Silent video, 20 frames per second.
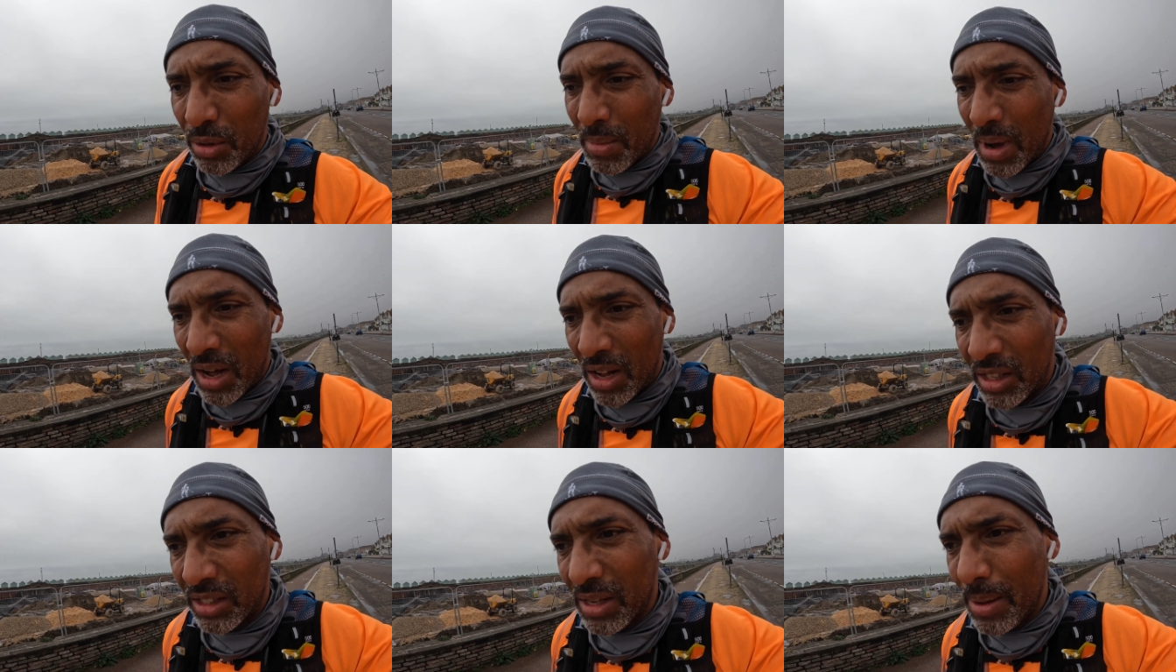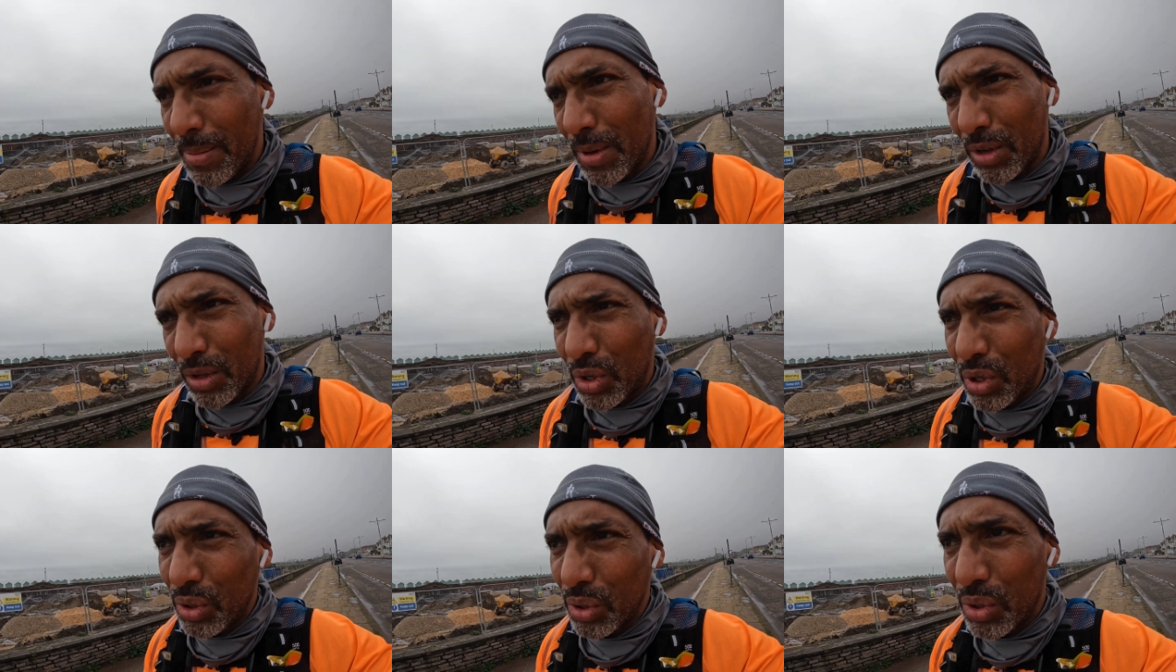miles, I'm
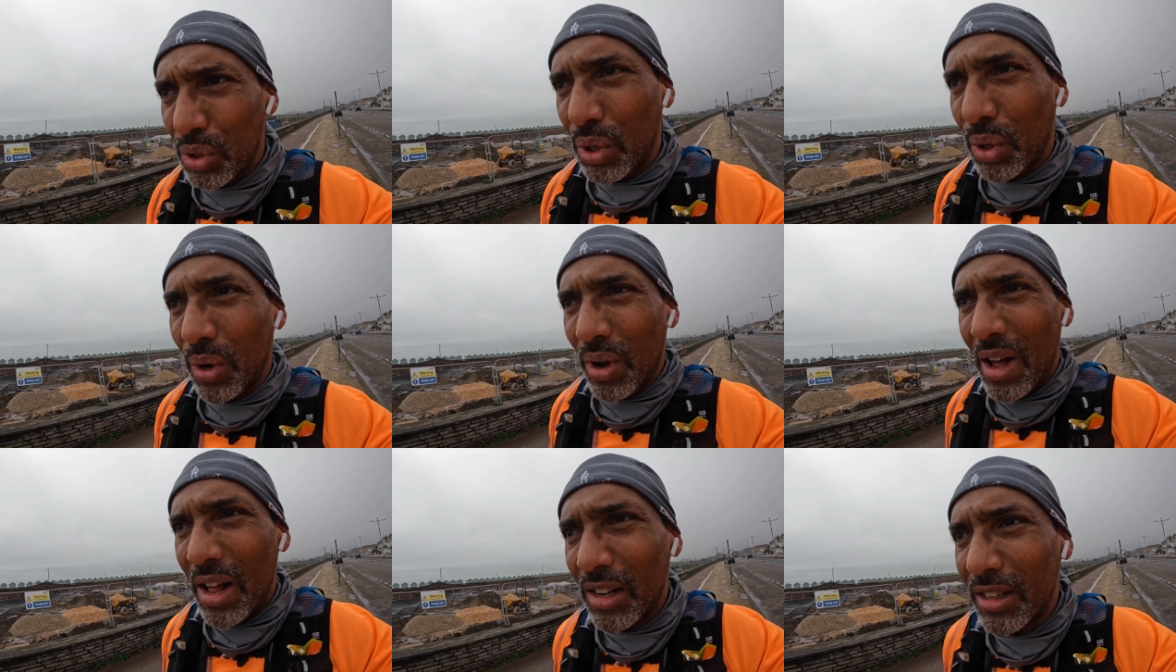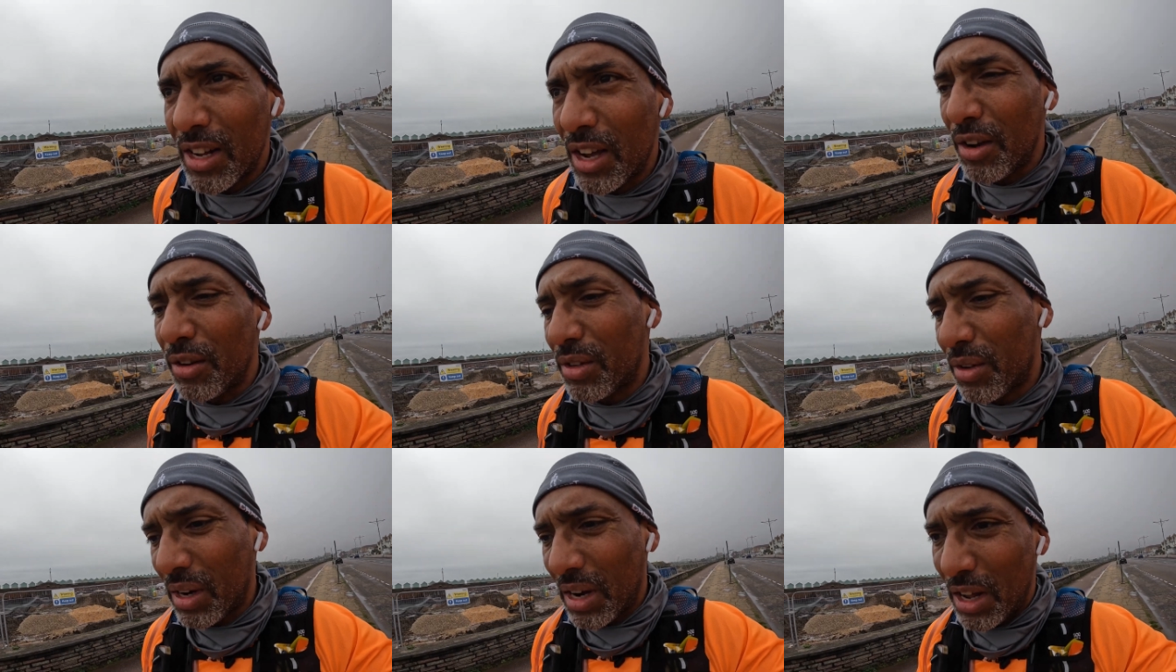not too sure. I'll know
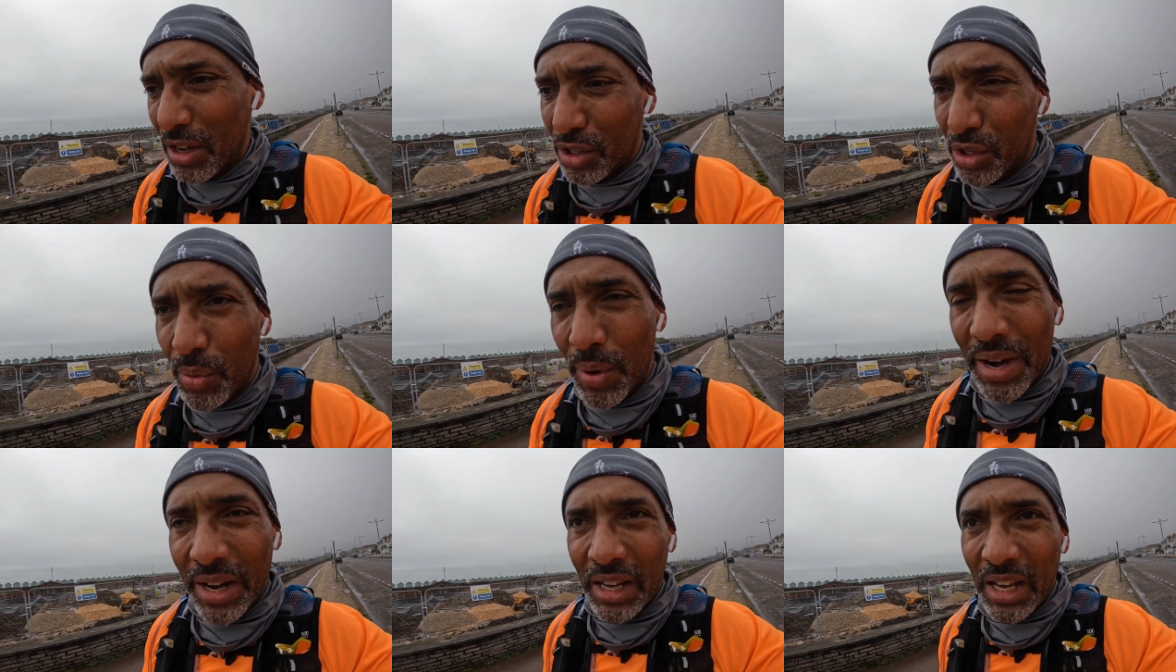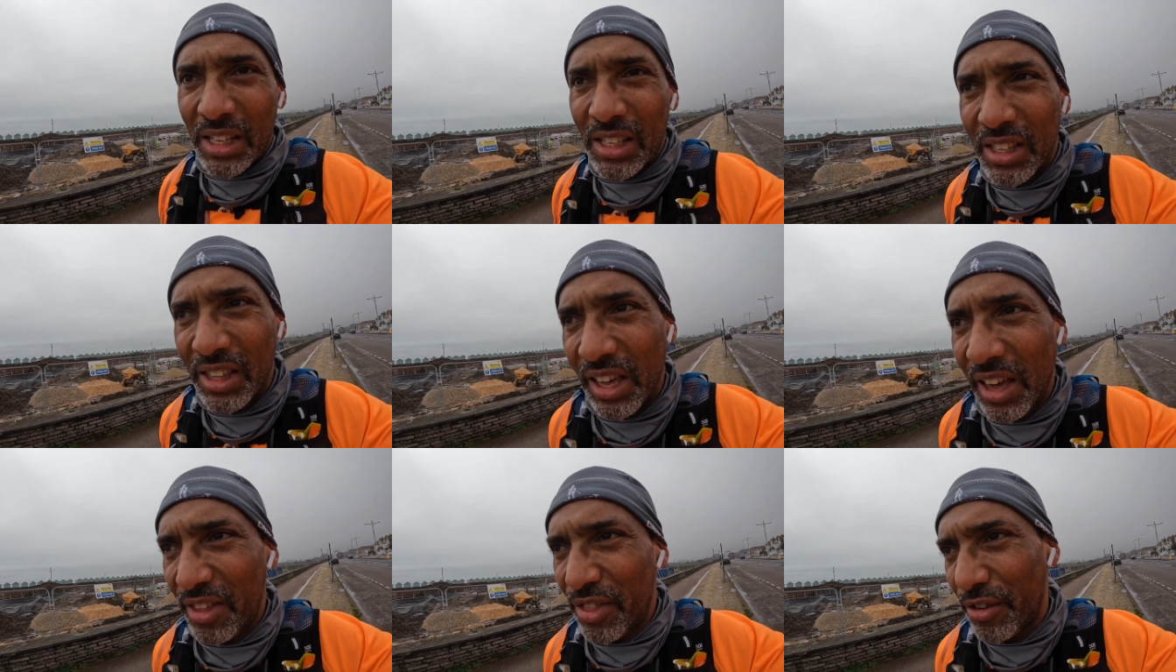closer when I get to
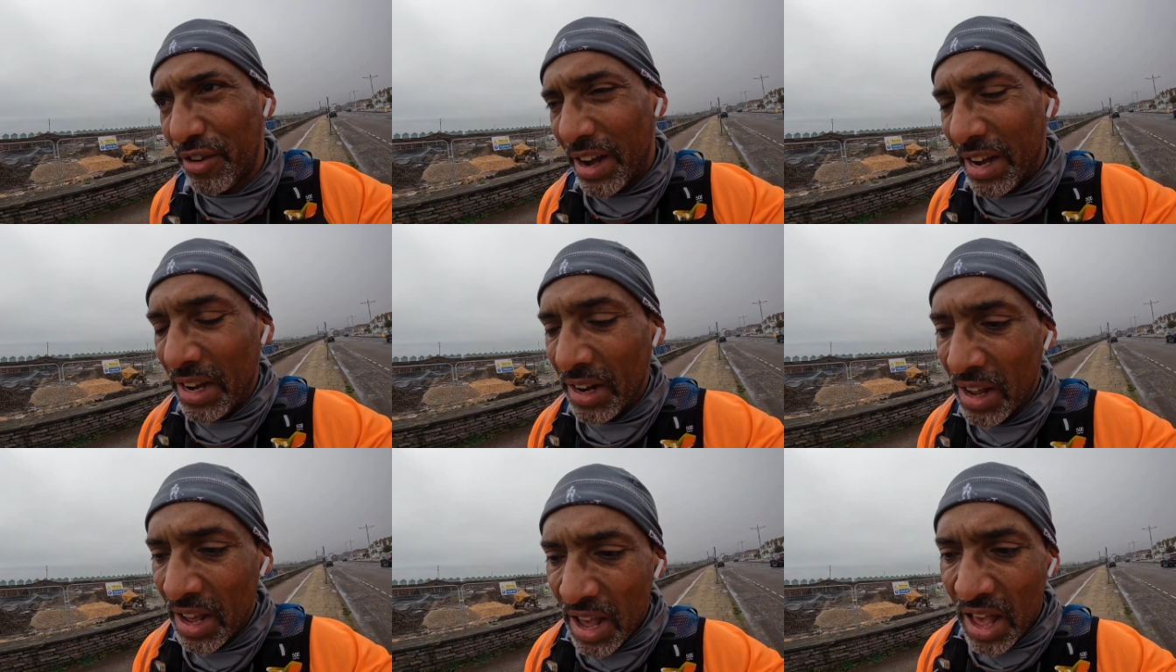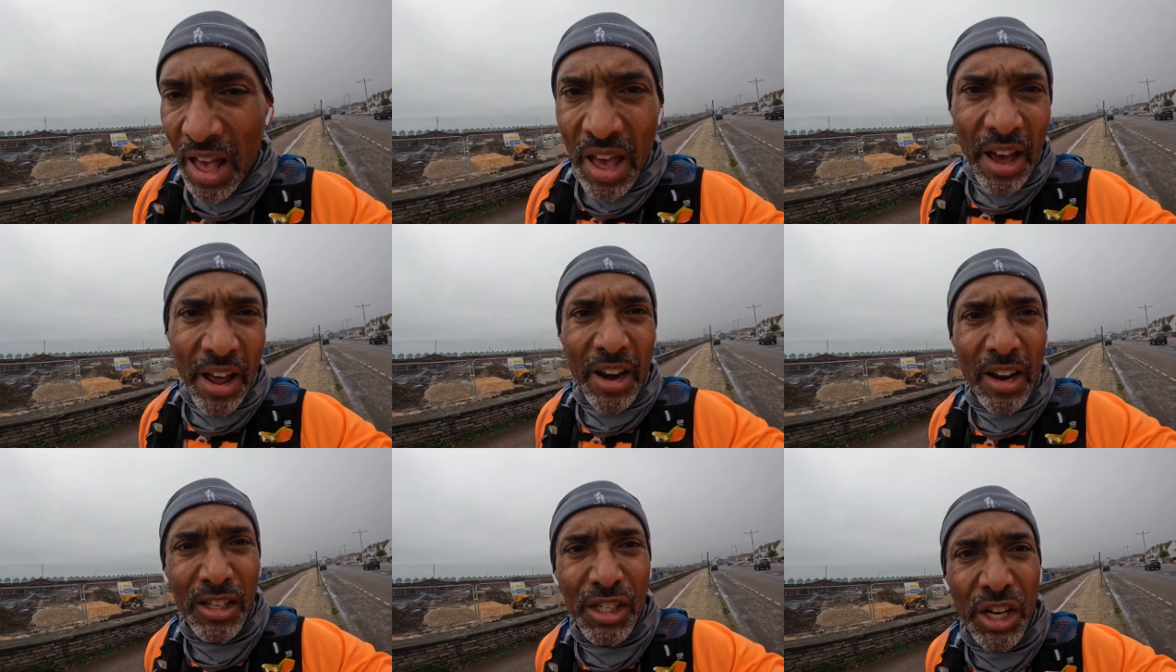the other end,
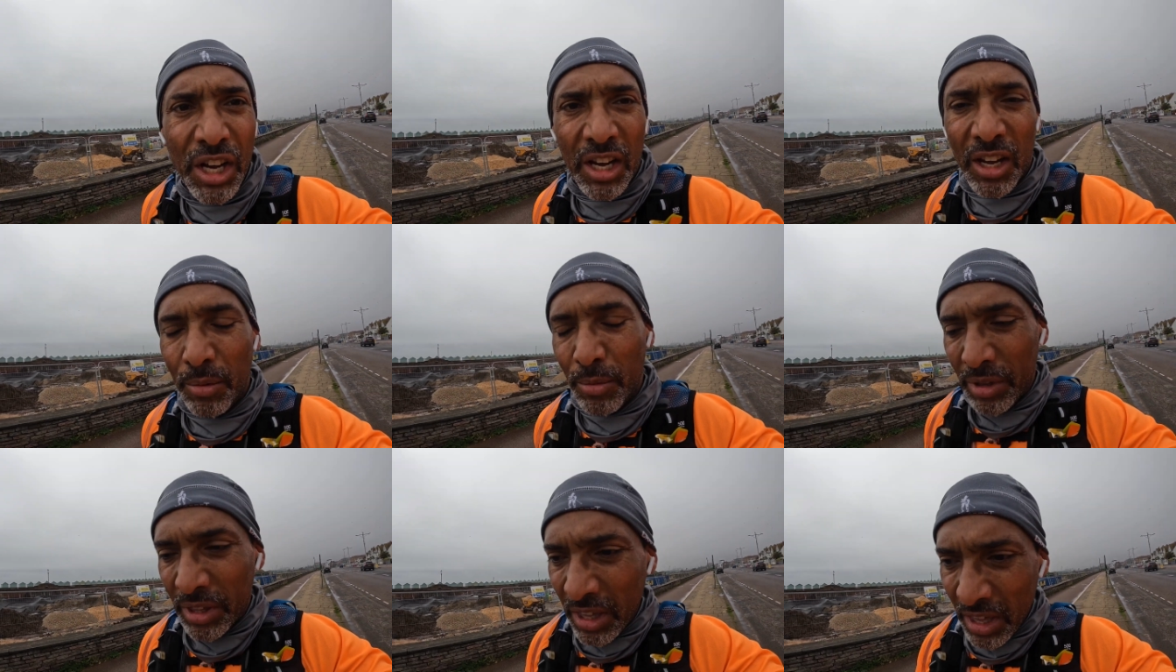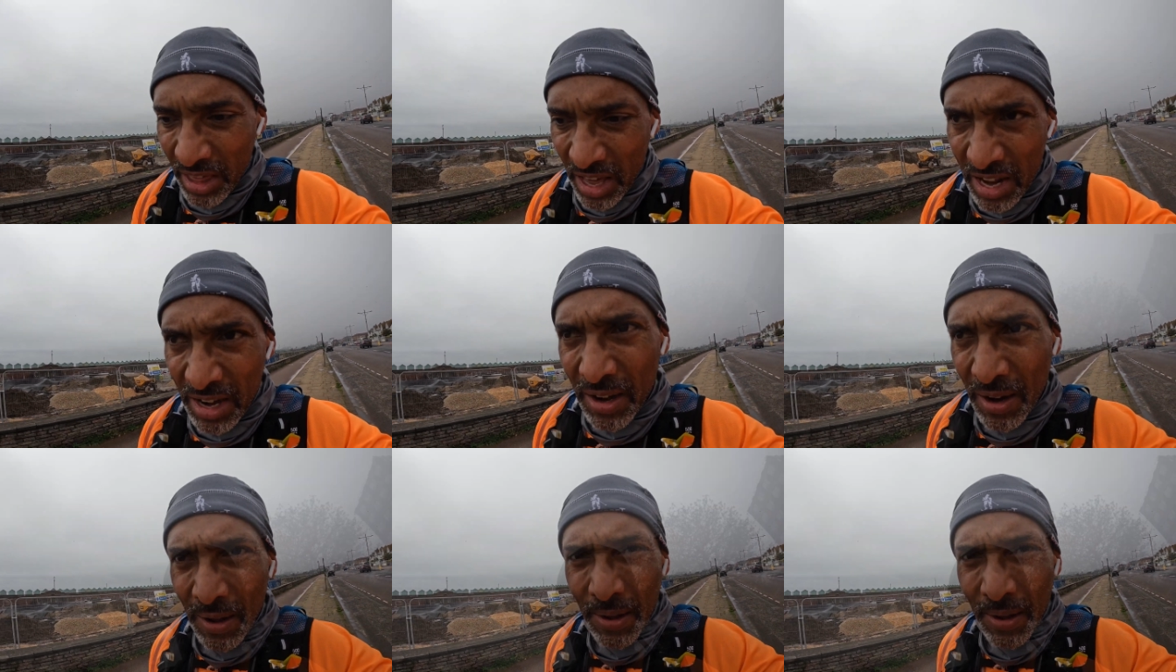and I'll check in with you then.